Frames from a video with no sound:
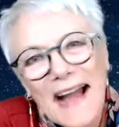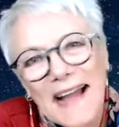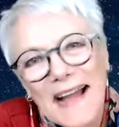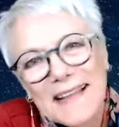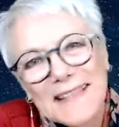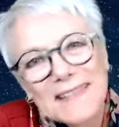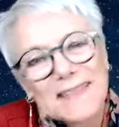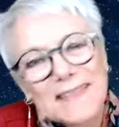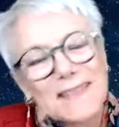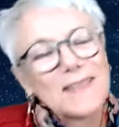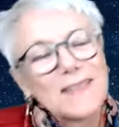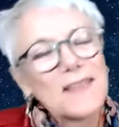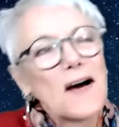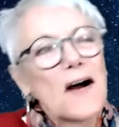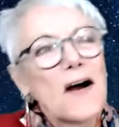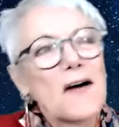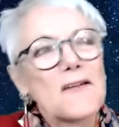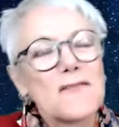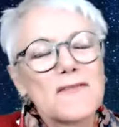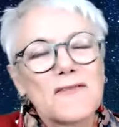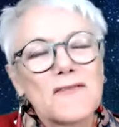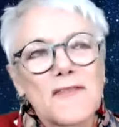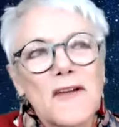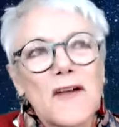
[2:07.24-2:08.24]
I
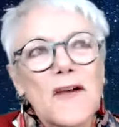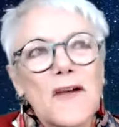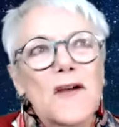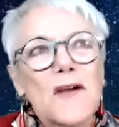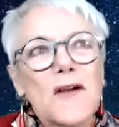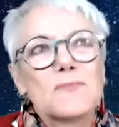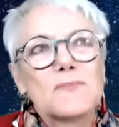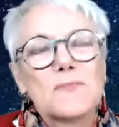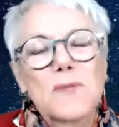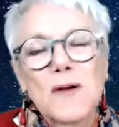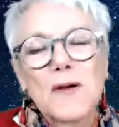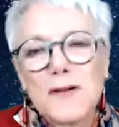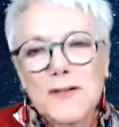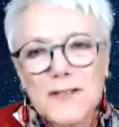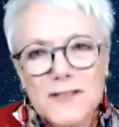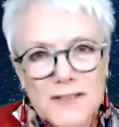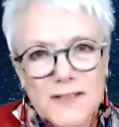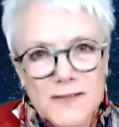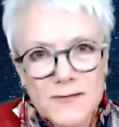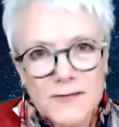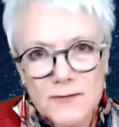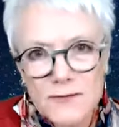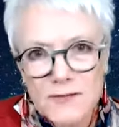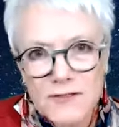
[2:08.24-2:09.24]
love
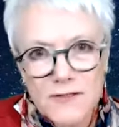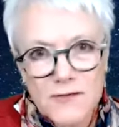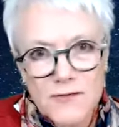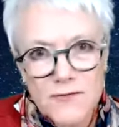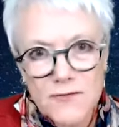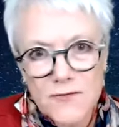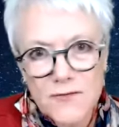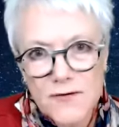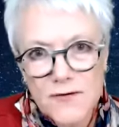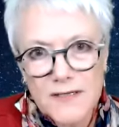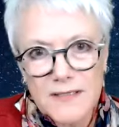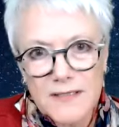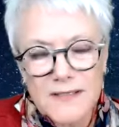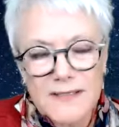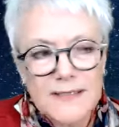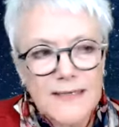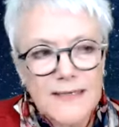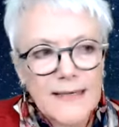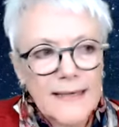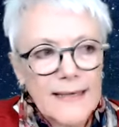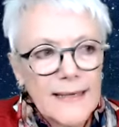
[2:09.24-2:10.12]
personal stories.